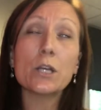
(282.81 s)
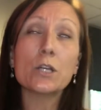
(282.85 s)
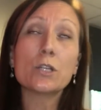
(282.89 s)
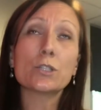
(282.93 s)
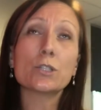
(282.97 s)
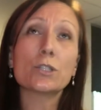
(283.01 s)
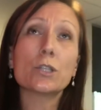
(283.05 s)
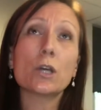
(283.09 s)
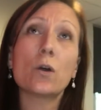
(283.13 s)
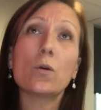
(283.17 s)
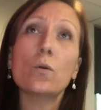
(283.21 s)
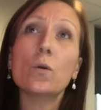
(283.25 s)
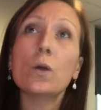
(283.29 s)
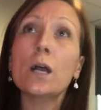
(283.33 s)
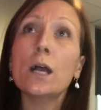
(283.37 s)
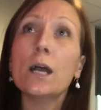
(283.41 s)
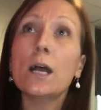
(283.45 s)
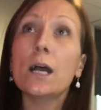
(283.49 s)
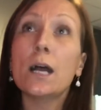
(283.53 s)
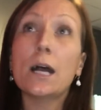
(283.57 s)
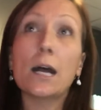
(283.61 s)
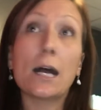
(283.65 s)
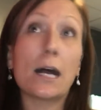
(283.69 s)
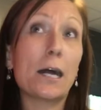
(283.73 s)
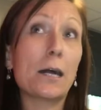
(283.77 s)
So
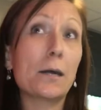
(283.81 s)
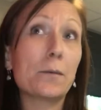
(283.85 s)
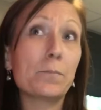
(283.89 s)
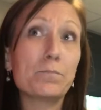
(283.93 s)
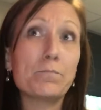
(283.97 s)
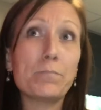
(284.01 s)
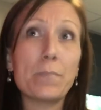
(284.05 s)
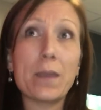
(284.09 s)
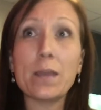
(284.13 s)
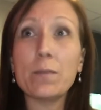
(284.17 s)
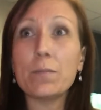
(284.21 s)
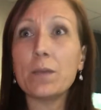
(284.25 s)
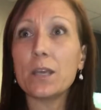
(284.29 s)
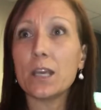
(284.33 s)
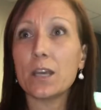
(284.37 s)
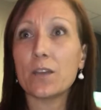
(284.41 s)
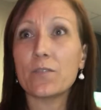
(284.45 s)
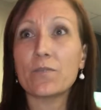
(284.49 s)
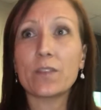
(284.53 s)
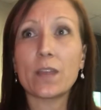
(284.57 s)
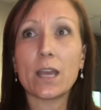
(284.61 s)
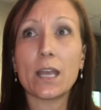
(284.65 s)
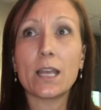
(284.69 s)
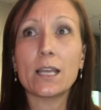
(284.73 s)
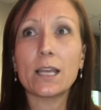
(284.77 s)
maybe
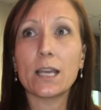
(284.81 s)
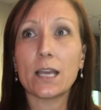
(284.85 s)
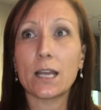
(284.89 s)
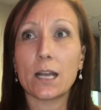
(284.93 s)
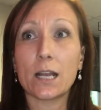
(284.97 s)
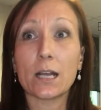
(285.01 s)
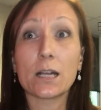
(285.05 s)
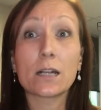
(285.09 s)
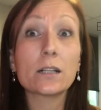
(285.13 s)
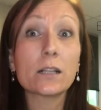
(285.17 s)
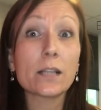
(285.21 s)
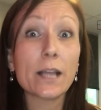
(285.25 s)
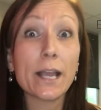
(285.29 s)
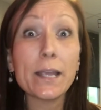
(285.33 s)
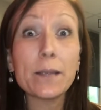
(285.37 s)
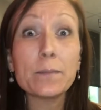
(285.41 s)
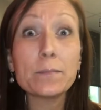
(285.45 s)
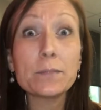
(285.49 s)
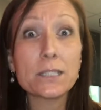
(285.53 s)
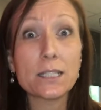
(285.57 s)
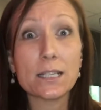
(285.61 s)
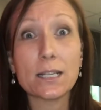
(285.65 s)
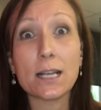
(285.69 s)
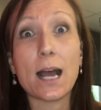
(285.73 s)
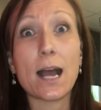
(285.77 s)
if they get a
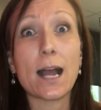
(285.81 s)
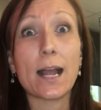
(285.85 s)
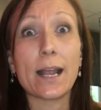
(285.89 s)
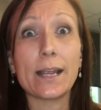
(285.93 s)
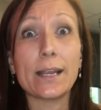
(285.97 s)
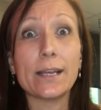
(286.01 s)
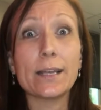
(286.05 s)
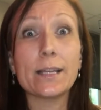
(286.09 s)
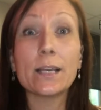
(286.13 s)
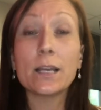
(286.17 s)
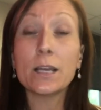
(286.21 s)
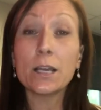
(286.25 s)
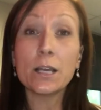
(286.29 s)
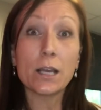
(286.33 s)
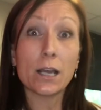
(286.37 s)
claim denied